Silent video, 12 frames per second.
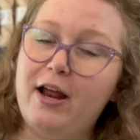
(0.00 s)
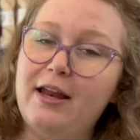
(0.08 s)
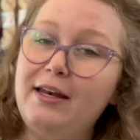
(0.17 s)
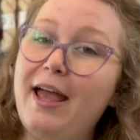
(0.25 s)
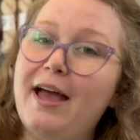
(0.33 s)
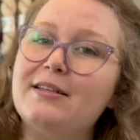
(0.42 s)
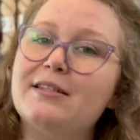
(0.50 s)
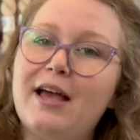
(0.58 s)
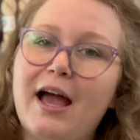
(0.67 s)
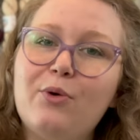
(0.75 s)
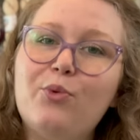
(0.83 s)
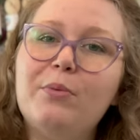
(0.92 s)
And yes,
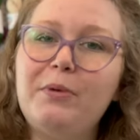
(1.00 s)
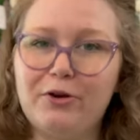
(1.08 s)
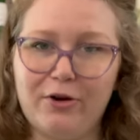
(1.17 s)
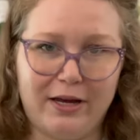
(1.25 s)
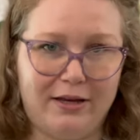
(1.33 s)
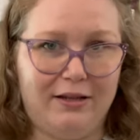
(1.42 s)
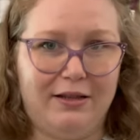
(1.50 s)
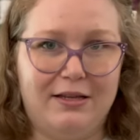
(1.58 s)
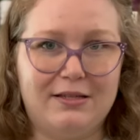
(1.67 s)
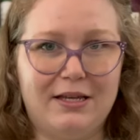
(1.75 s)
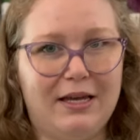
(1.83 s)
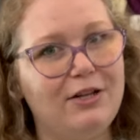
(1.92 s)
I will be cranking
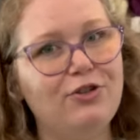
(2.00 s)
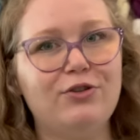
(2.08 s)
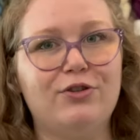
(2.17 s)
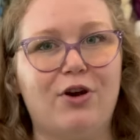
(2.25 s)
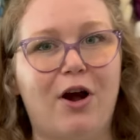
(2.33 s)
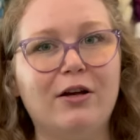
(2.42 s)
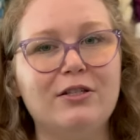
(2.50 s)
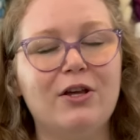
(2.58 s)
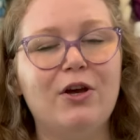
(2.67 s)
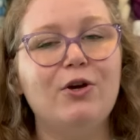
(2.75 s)
these into socks